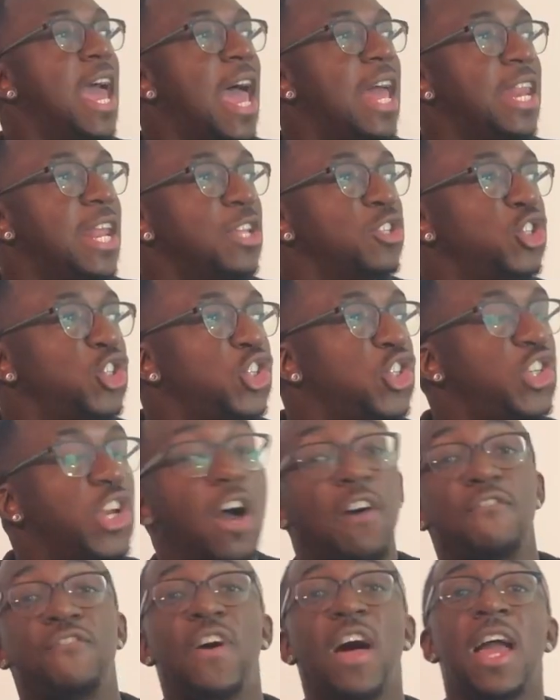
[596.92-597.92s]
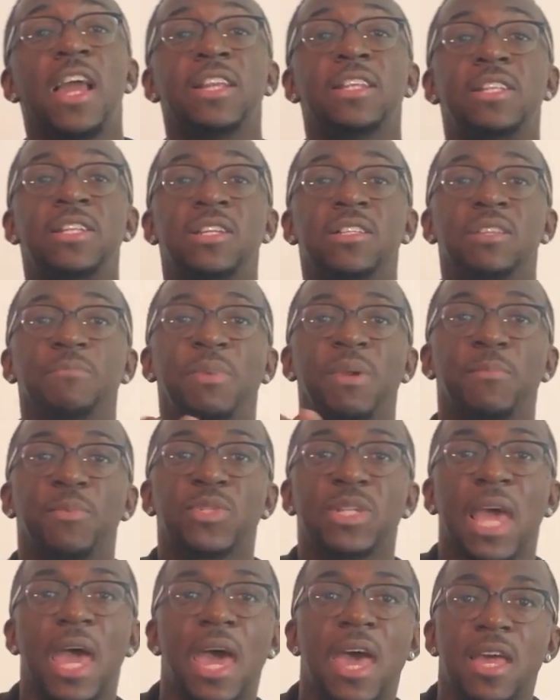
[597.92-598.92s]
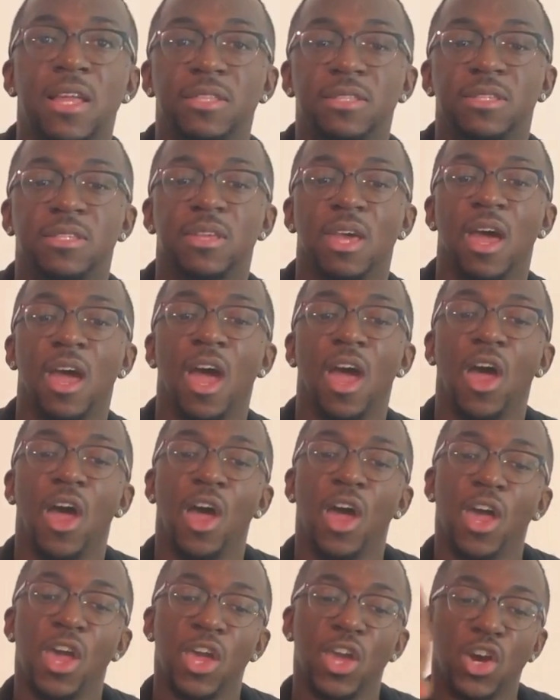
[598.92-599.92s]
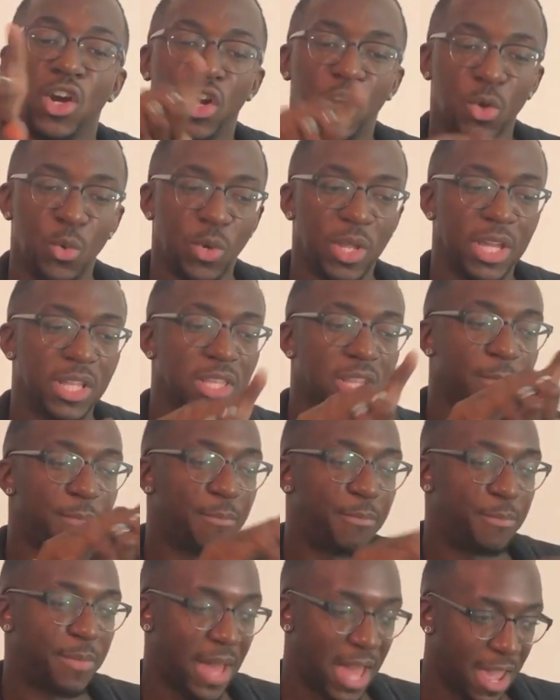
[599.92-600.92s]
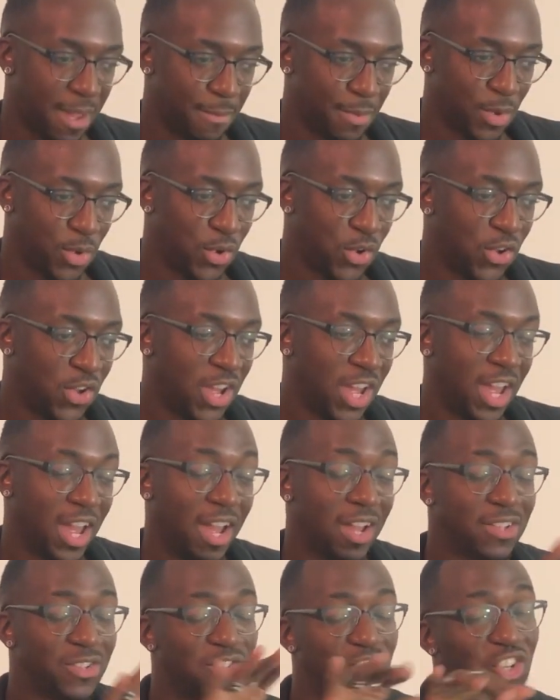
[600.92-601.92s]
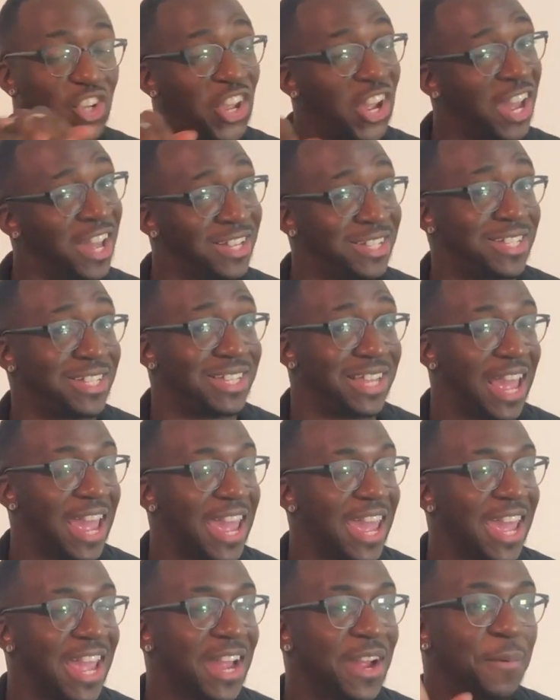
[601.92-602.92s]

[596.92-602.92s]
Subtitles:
and then shove ideas in people's heads including the Bible. Just saying.